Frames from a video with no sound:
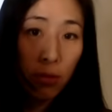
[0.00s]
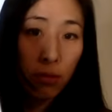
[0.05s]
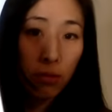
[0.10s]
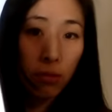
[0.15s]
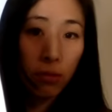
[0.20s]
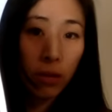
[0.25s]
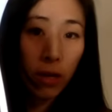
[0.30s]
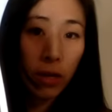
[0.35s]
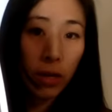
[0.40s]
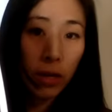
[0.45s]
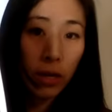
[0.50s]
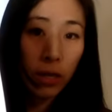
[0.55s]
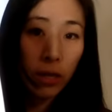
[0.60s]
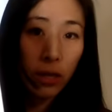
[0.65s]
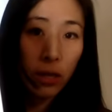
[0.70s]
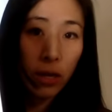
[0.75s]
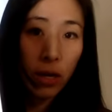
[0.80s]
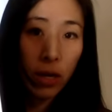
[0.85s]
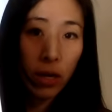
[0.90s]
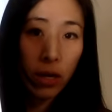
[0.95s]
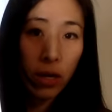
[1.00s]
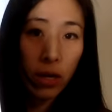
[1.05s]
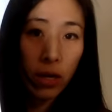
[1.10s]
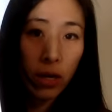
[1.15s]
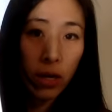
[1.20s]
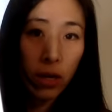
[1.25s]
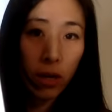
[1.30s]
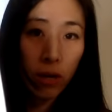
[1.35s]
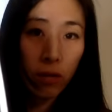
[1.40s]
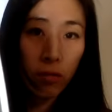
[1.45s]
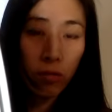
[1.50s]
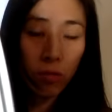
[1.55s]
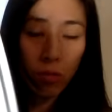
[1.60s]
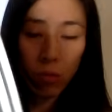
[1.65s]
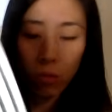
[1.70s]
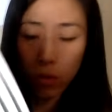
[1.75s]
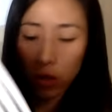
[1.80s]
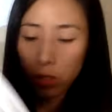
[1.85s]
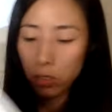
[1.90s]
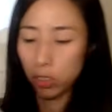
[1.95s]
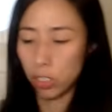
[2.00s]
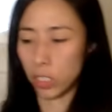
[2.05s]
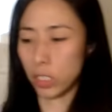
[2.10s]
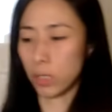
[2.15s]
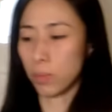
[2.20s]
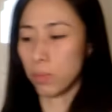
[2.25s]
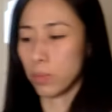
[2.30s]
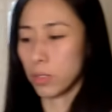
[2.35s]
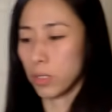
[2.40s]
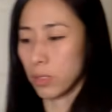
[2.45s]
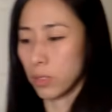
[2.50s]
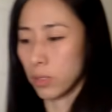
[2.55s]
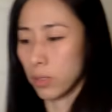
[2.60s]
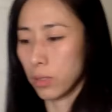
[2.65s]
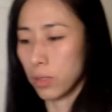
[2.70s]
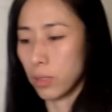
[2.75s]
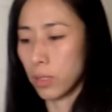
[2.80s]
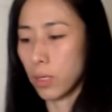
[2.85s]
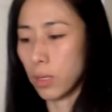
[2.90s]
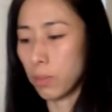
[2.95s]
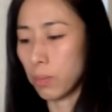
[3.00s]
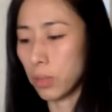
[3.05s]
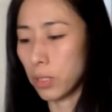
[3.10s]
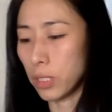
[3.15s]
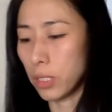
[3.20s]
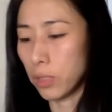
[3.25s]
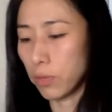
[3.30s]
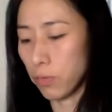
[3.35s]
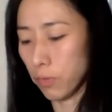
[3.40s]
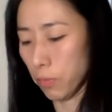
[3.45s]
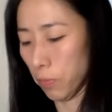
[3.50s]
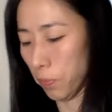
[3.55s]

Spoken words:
right, I have 1 chipped, I believe.